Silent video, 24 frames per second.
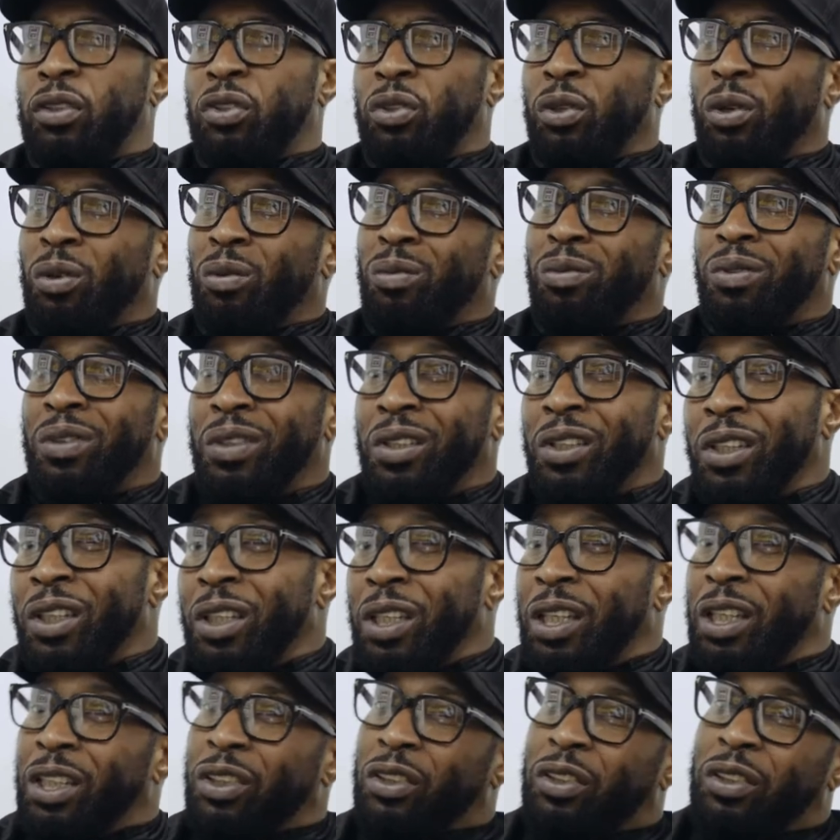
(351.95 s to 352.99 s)
So
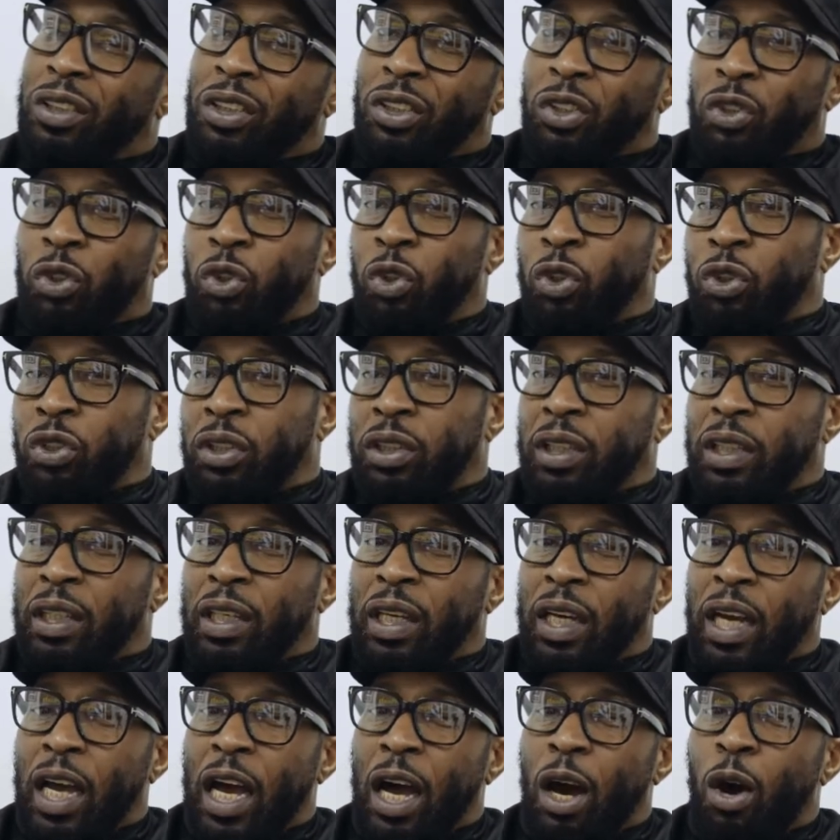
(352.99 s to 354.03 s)
it's just
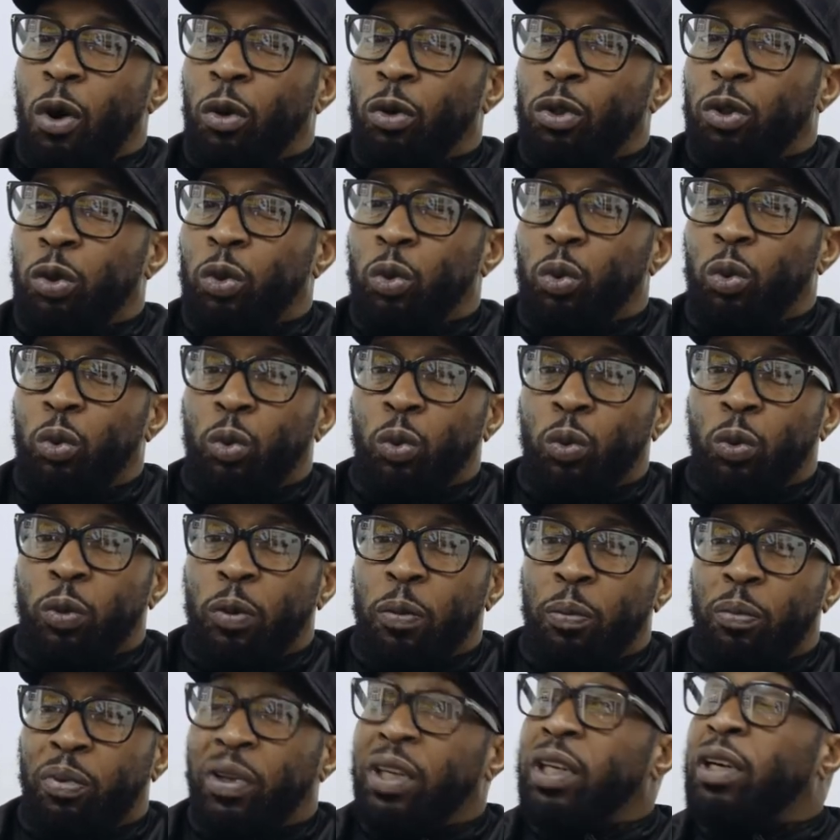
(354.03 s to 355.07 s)
how you
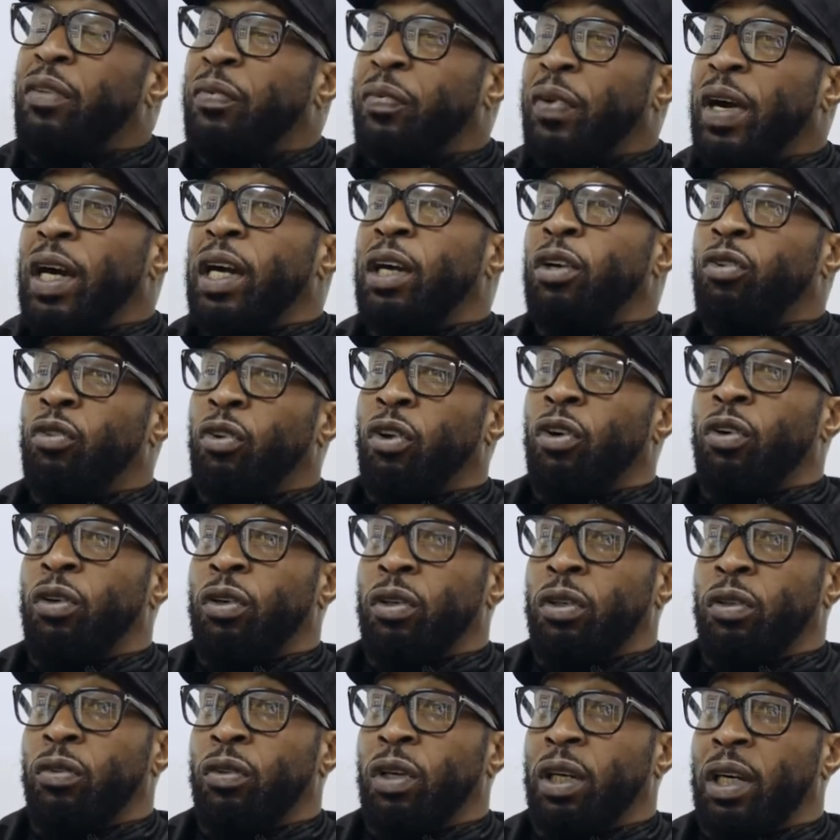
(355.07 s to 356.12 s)
bring a fighter
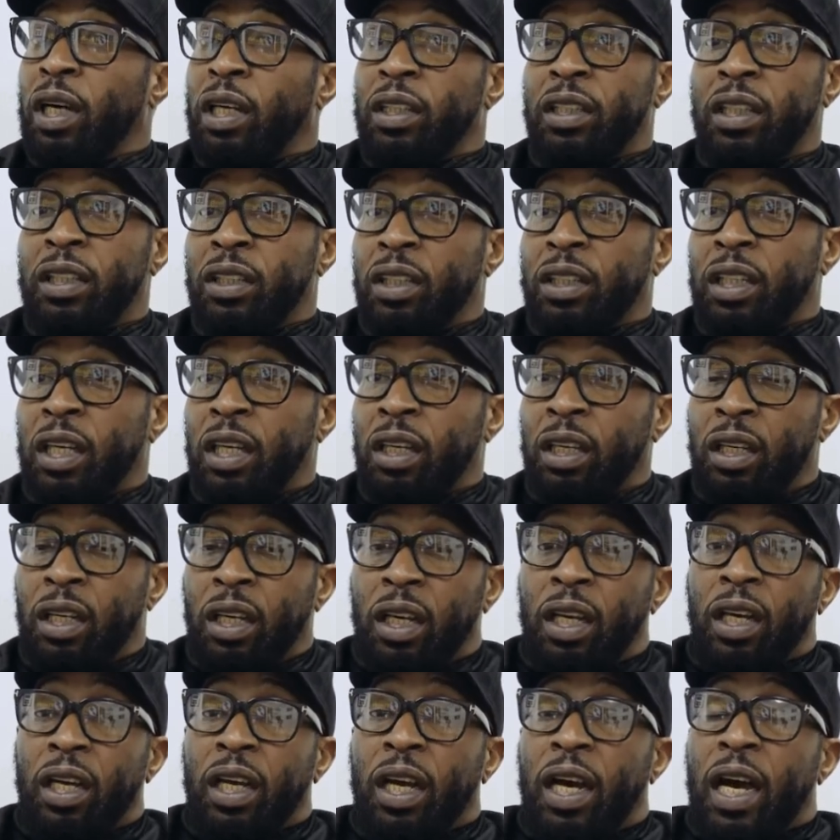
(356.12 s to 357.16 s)
along at the end of the day,
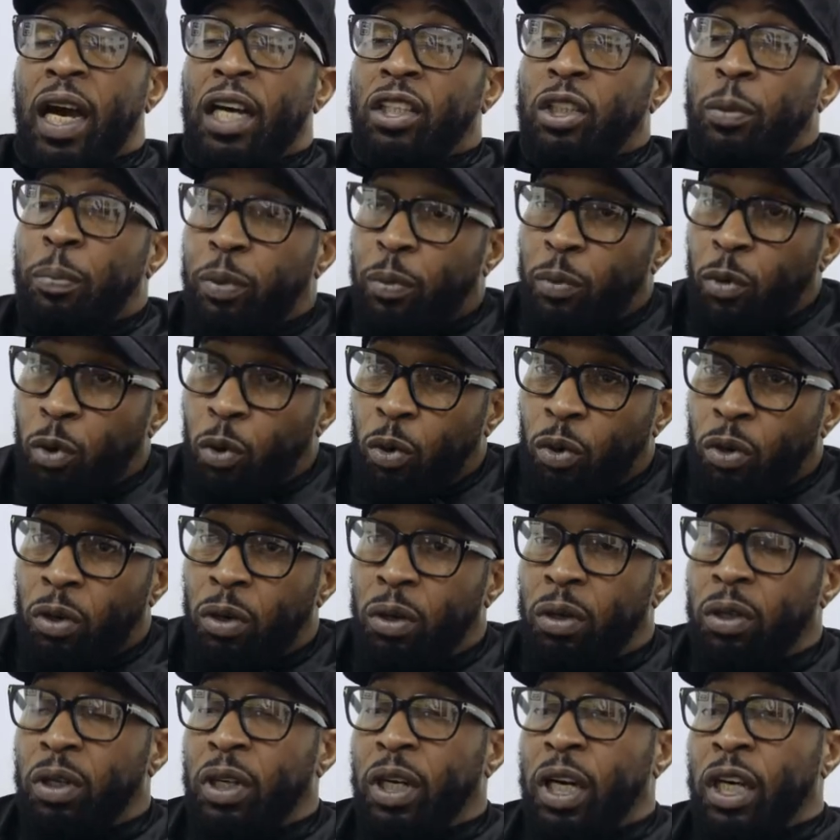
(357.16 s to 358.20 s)
as a
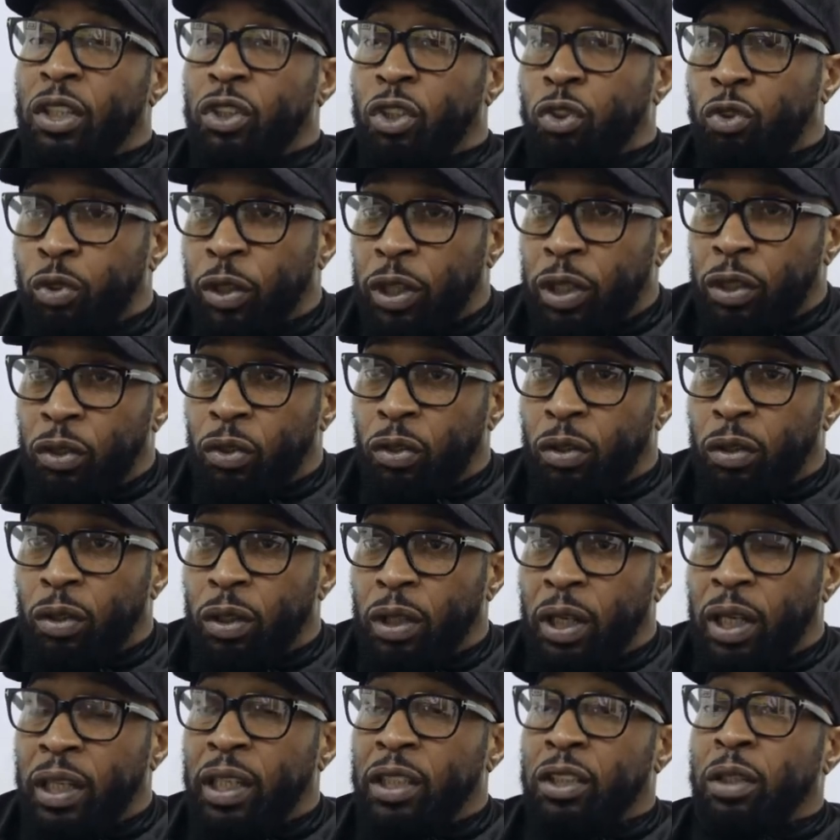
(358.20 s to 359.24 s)
promoter, as a trainer,
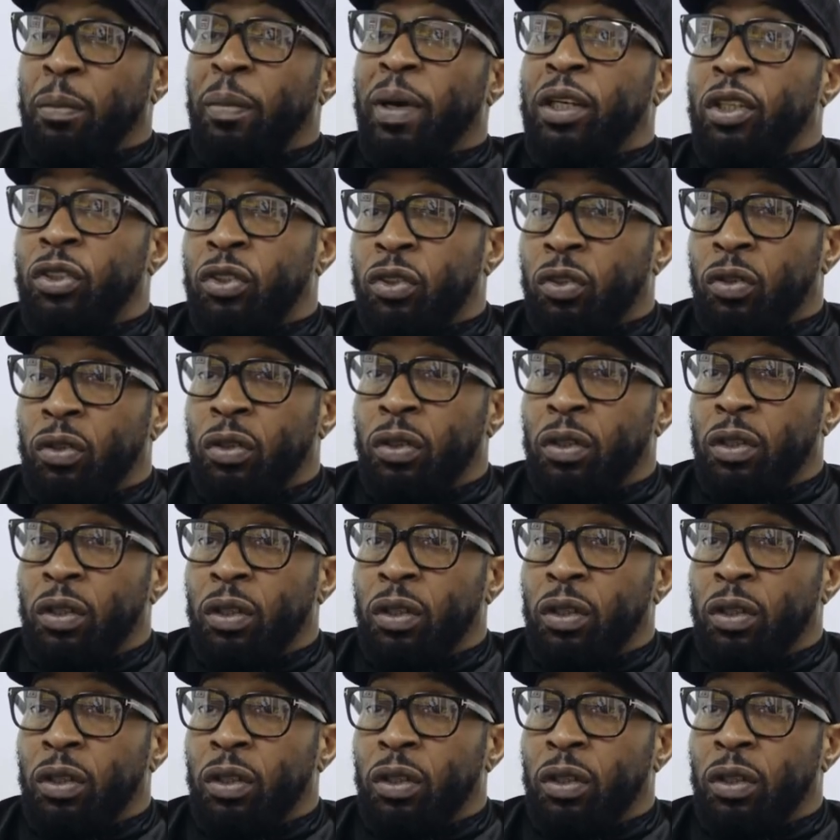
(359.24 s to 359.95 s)
and as a manager.